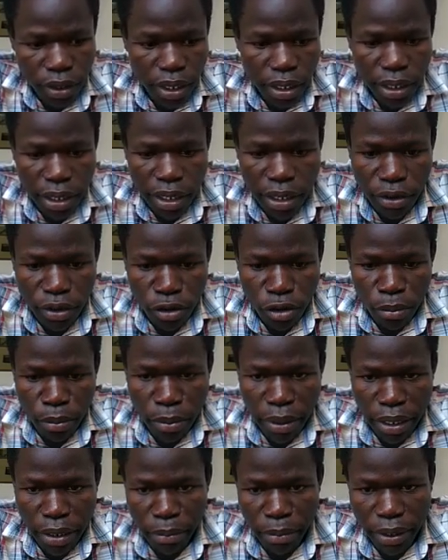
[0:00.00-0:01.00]
Now you open
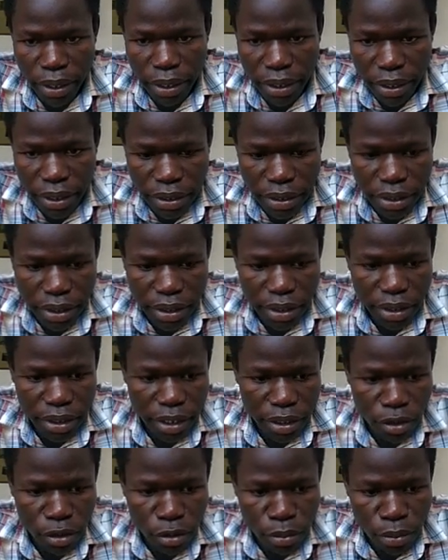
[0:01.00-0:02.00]
the bracket. Now
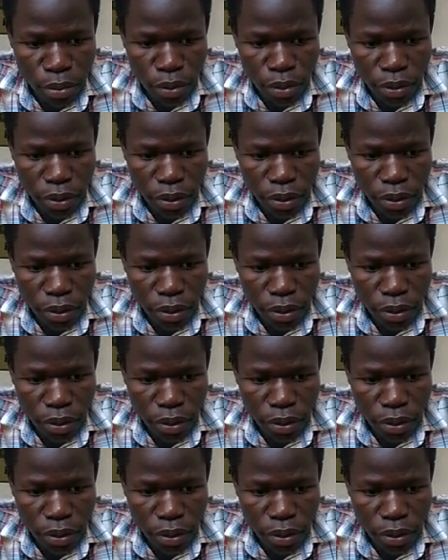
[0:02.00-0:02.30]
you put